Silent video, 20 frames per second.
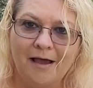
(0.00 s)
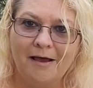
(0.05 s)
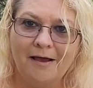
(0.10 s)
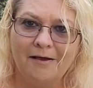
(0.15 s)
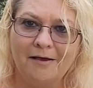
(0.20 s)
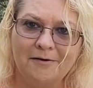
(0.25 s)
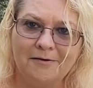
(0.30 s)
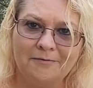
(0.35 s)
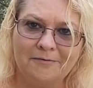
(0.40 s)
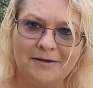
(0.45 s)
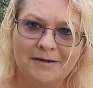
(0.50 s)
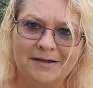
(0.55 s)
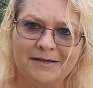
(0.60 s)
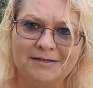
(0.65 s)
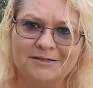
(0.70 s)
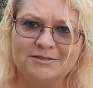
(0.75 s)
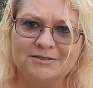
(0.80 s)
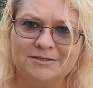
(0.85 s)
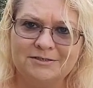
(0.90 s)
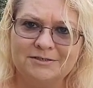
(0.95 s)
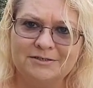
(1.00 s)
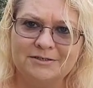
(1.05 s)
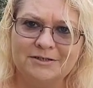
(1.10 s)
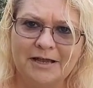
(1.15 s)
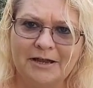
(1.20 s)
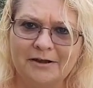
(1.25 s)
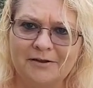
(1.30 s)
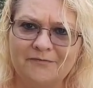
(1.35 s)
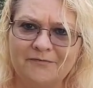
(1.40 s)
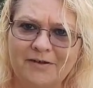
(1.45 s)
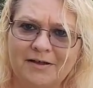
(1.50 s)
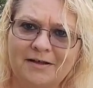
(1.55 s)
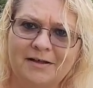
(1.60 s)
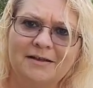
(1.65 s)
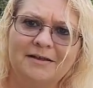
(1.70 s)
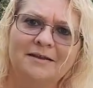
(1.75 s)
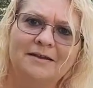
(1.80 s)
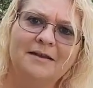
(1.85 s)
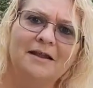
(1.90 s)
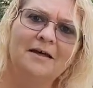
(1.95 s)
Oh, she took care of
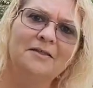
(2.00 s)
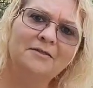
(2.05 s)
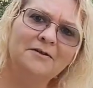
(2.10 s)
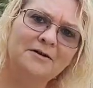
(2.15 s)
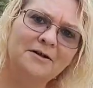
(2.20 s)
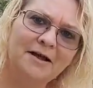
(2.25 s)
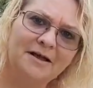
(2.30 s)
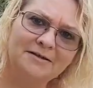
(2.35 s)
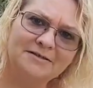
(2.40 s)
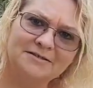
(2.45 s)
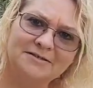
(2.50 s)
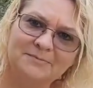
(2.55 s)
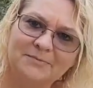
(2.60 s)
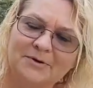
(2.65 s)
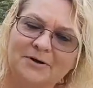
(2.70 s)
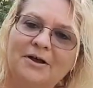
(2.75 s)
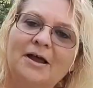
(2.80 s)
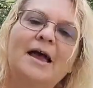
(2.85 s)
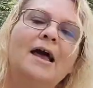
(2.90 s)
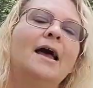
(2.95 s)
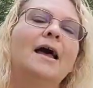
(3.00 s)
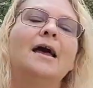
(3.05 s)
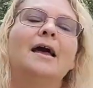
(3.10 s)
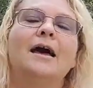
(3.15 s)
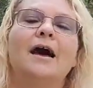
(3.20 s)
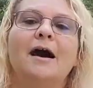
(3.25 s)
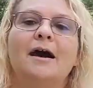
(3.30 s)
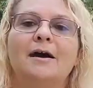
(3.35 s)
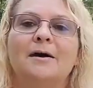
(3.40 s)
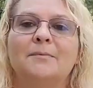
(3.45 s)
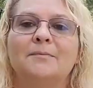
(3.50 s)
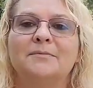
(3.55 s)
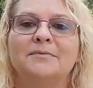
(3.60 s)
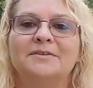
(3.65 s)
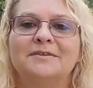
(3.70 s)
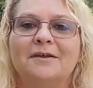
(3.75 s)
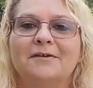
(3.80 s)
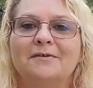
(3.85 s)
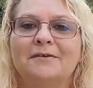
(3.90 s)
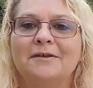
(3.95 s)
another customer.
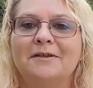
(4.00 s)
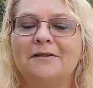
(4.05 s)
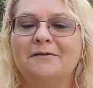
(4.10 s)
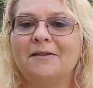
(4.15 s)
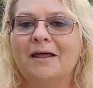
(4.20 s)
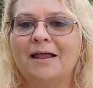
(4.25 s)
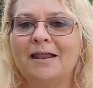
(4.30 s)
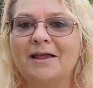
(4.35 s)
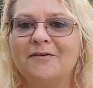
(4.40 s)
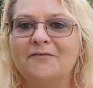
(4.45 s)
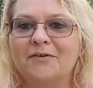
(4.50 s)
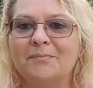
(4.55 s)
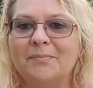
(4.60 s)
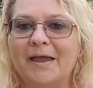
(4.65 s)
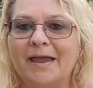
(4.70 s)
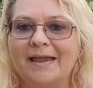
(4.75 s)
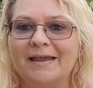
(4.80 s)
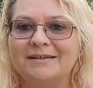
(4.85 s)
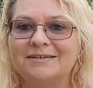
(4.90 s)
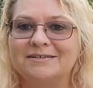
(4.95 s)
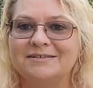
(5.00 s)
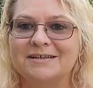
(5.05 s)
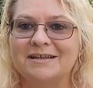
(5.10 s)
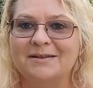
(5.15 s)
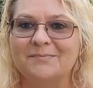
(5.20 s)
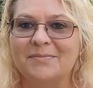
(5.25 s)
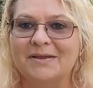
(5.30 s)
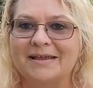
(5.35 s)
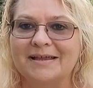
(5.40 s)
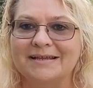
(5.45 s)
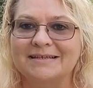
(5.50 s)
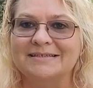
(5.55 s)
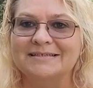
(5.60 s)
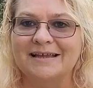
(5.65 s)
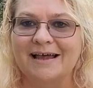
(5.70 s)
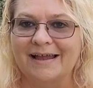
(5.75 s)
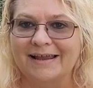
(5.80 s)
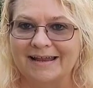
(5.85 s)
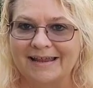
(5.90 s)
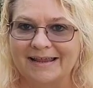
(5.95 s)
So, not every page is going to be
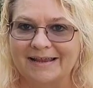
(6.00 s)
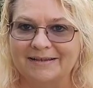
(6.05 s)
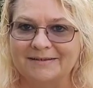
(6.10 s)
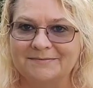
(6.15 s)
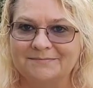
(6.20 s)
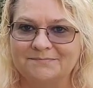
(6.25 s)
exciting.